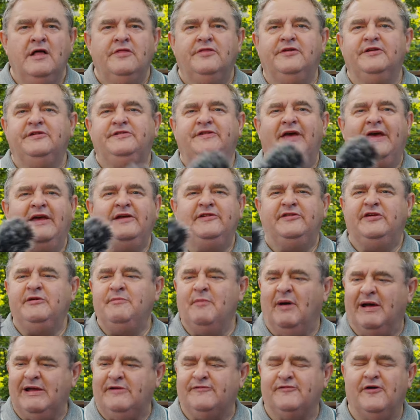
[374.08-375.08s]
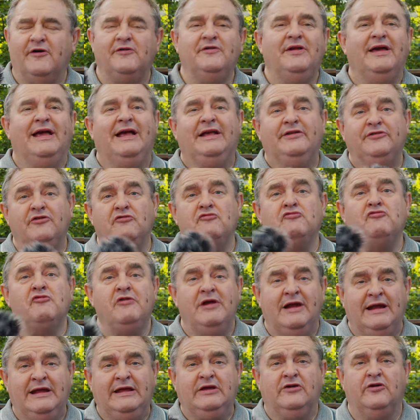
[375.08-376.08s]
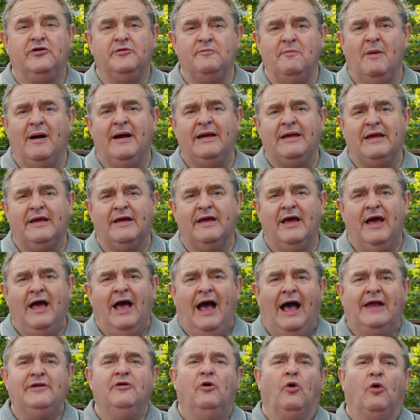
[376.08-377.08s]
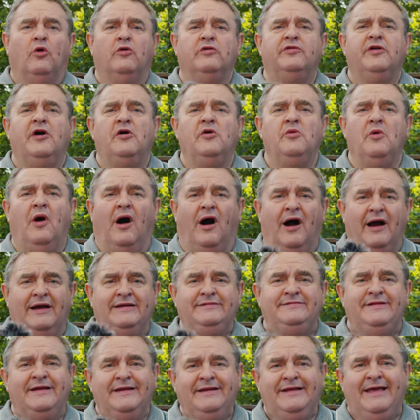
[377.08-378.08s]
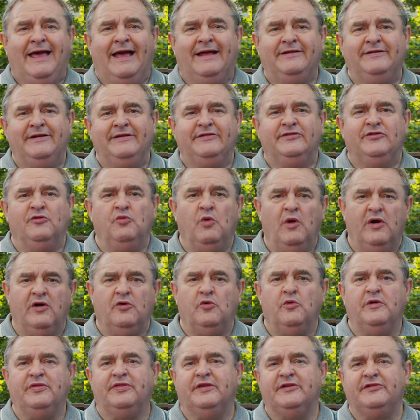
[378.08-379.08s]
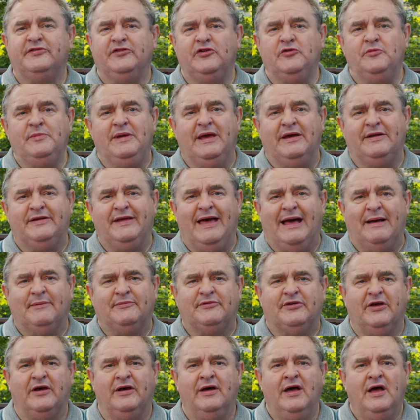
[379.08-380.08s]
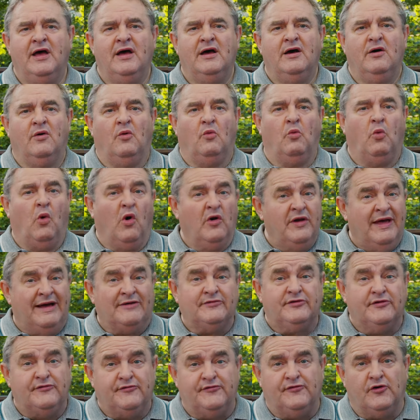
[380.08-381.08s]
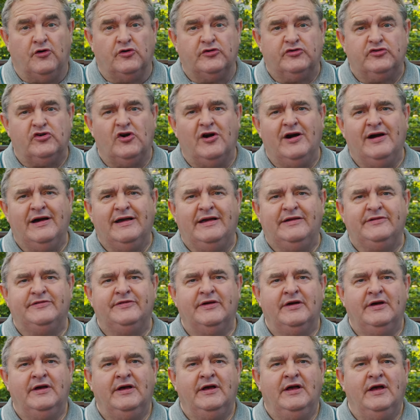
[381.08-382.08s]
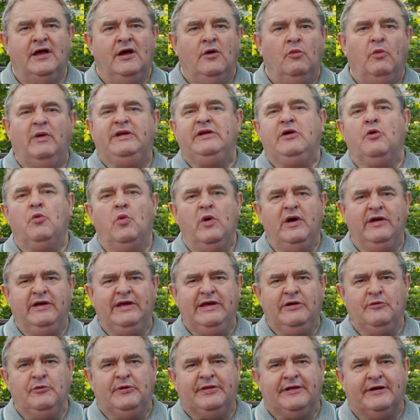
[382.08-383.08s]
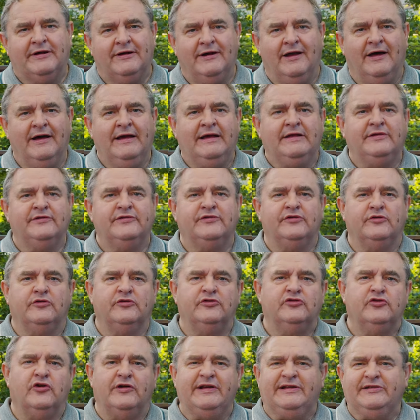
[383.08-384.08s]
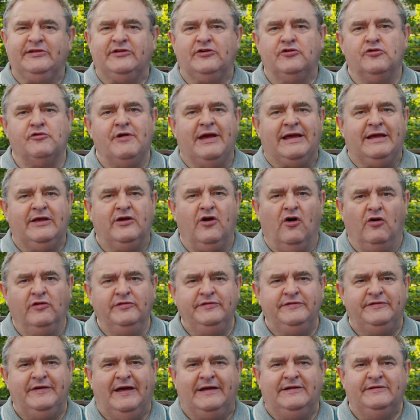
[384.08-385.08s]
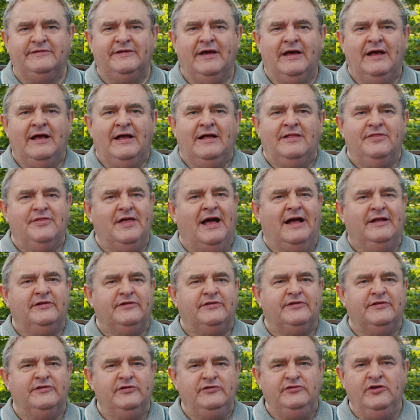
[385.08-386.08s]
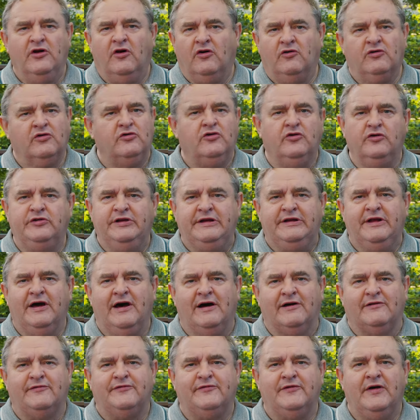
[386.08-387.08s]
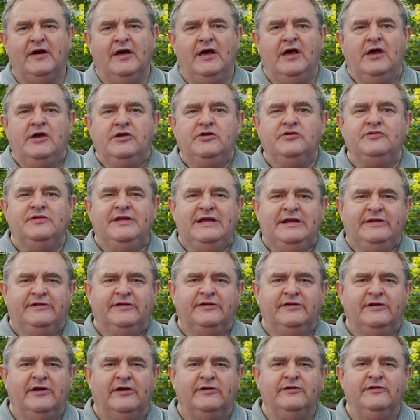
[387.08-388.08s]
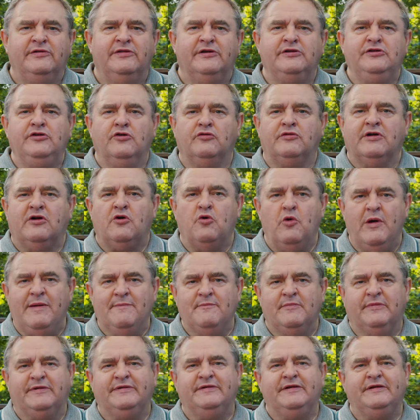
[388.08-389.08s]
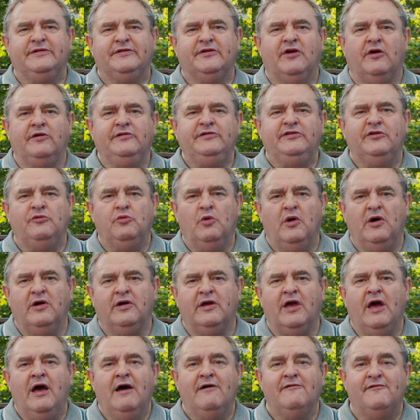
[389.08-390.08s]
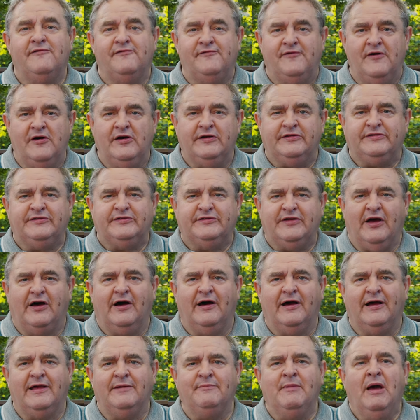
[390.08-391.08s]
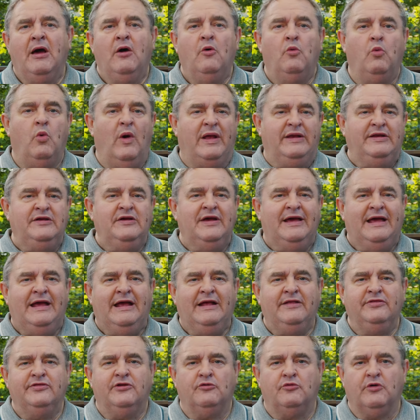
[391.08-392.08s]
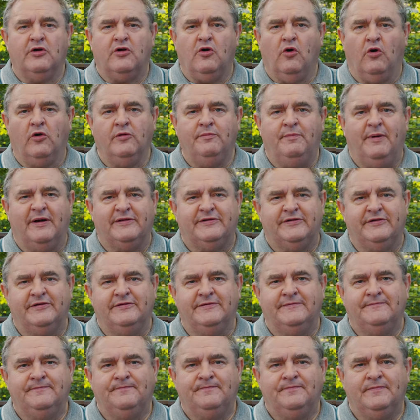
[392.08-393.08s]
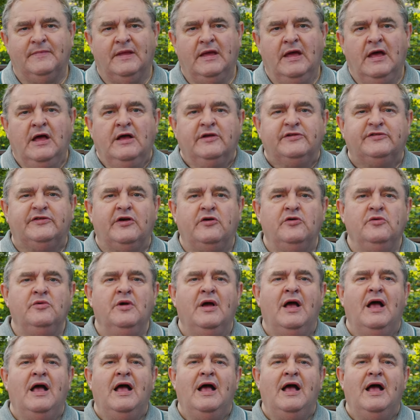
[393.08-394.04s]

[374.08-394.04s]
The Deity microphone is a really good mic, and although I did get it to work with the Xumee adapter one out of four tries, when you're working with clients or trying to create content, that's not good enough. You need to know that your equipment is going to work first time when you hit the record button. So